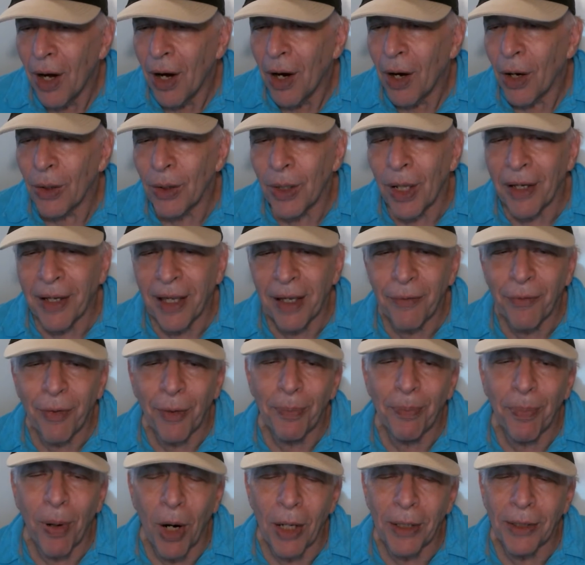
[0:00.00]
are looking for
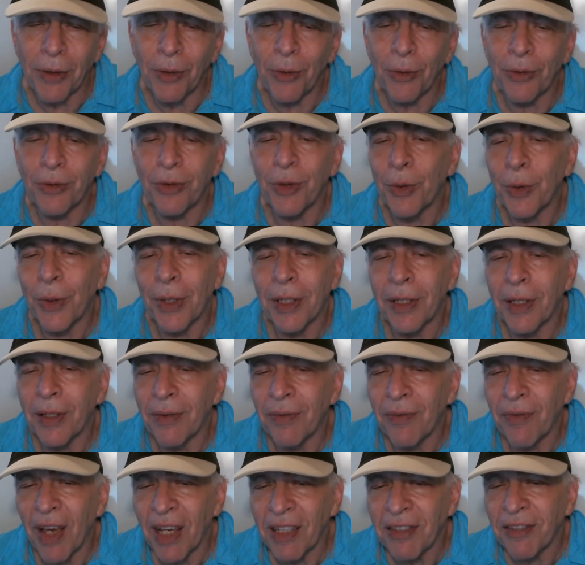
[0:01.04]
partners who can
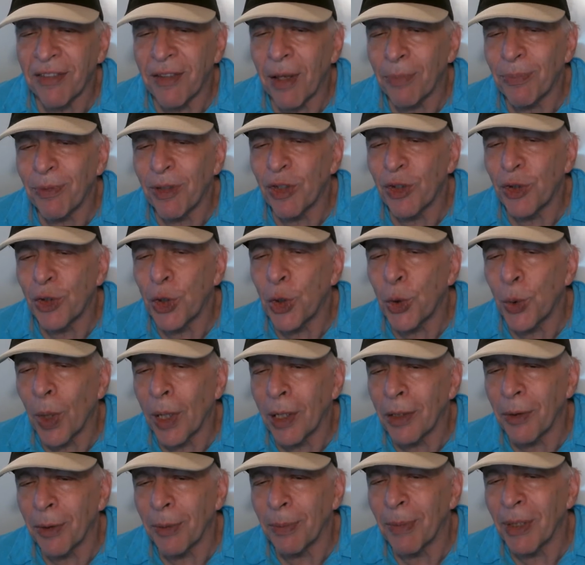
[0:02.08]
invest up to
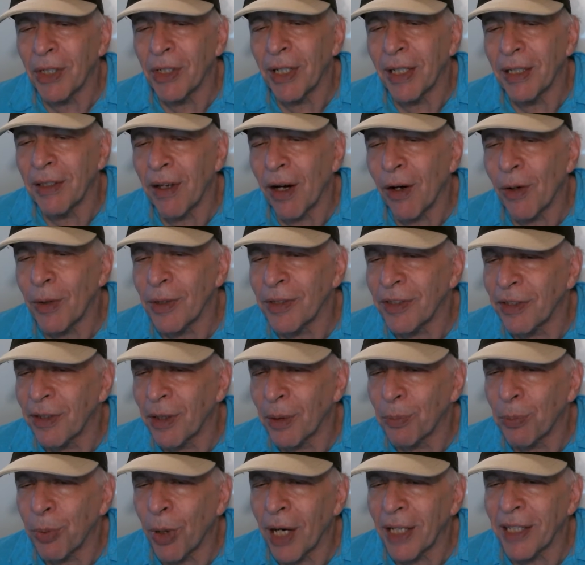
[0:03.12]
$200 million in
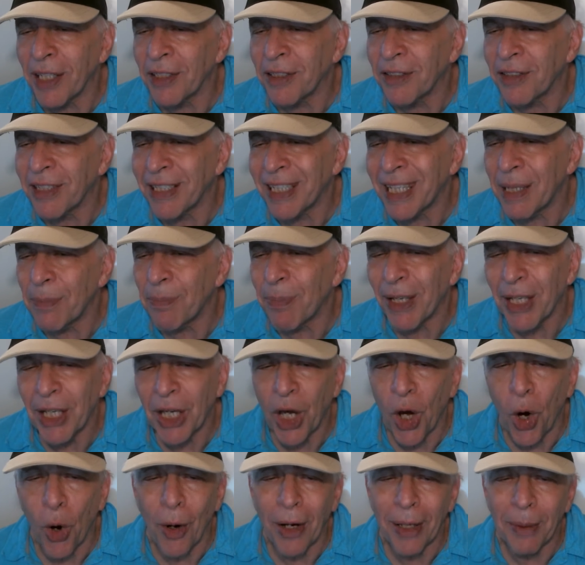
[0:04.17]
the product to keep it
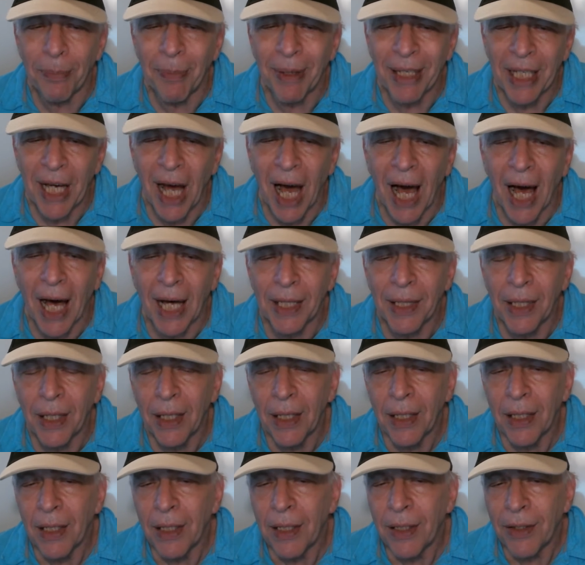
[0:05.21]
going beyond
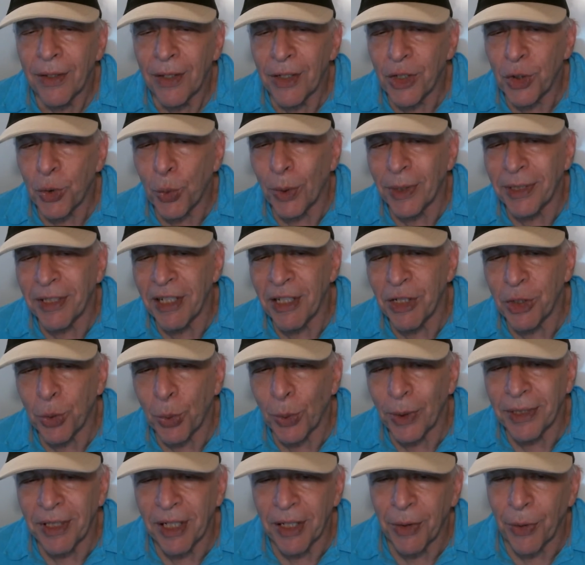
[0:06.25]
the
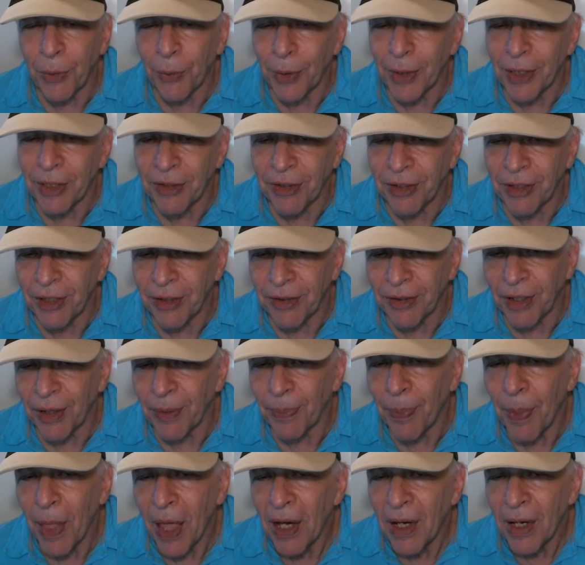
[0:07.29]
2023 season.
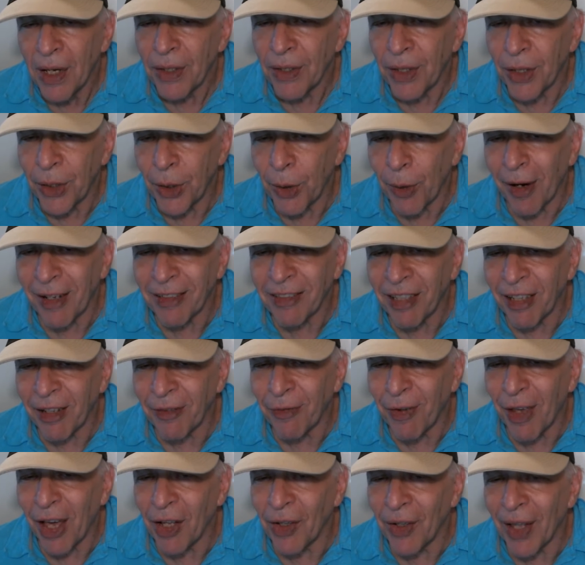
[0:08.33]
The
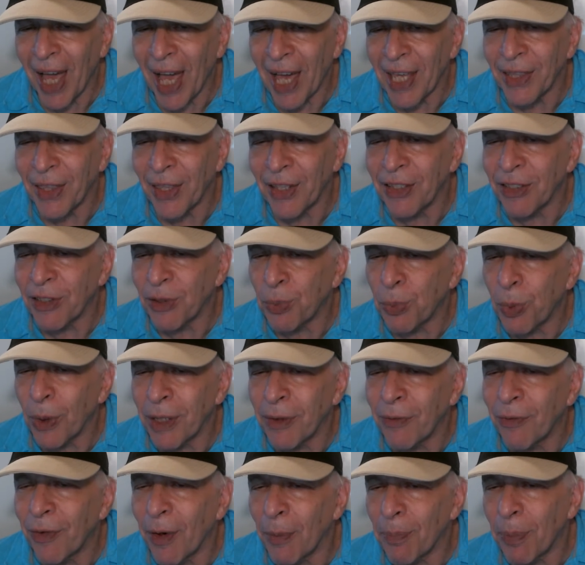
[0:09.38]
USFL had the
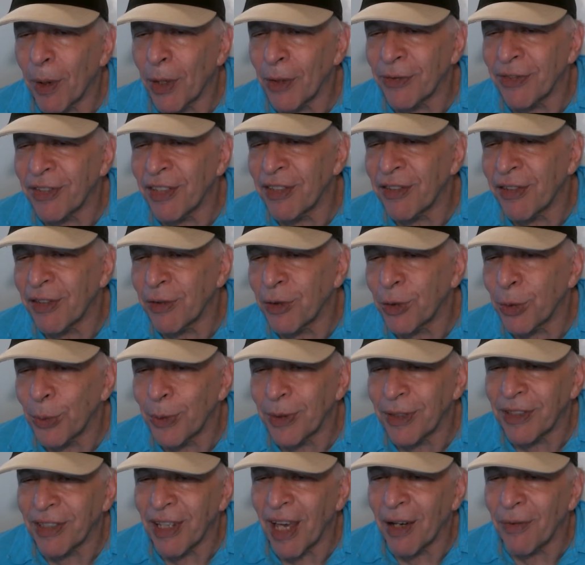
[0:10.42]
spring football season to
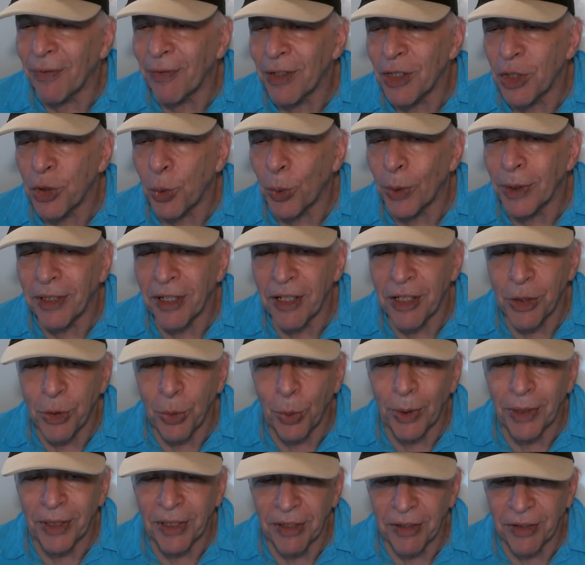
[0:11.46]
itself in
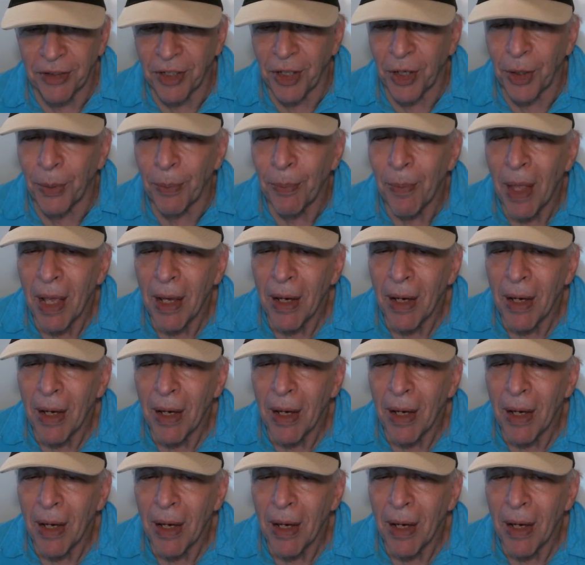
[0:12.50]
2022,